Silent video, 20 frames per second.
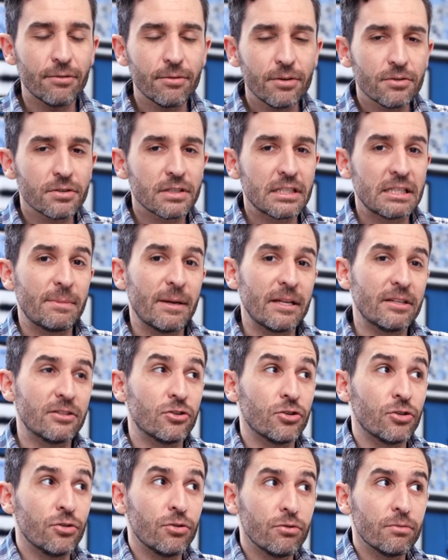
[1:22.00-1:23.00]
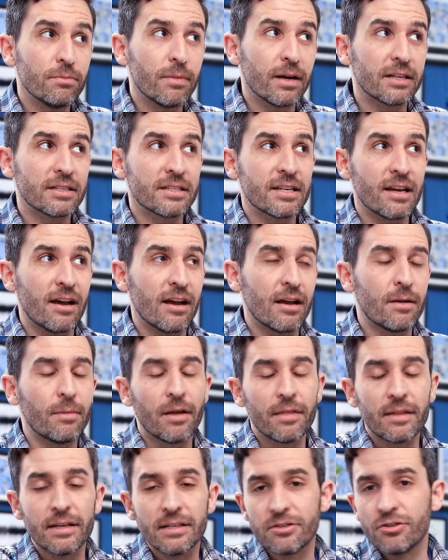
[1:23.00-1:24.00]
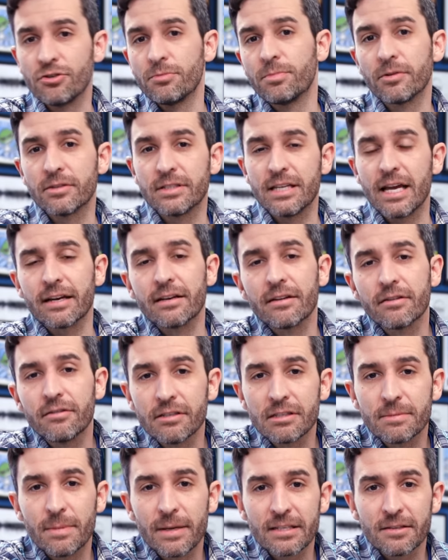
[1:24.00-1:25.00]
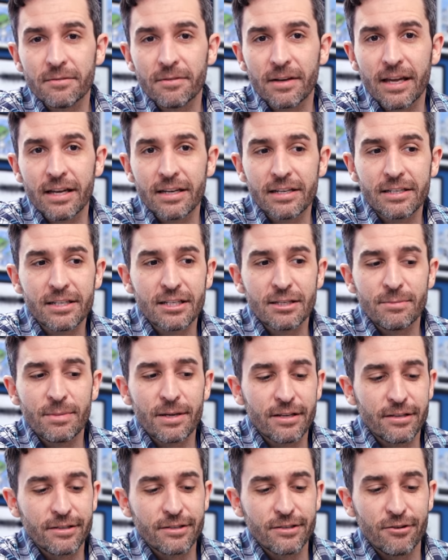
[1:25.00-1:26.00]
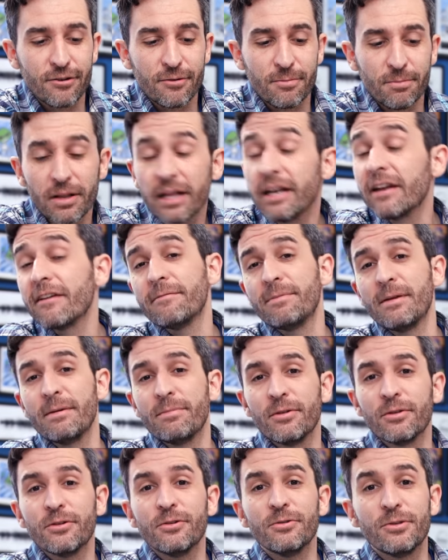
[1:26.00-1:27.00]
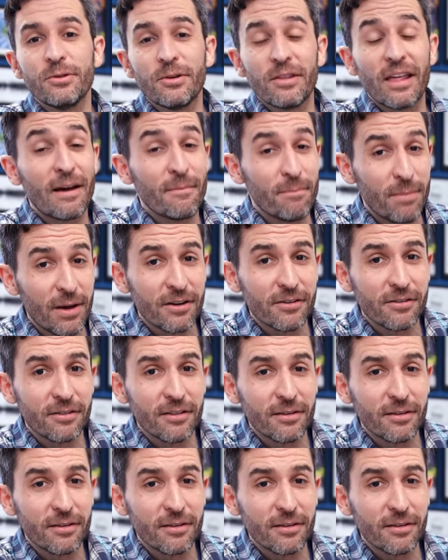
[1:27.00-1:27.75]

don't usually spend too much time on these super technical specifications because there are plenty of people who do that better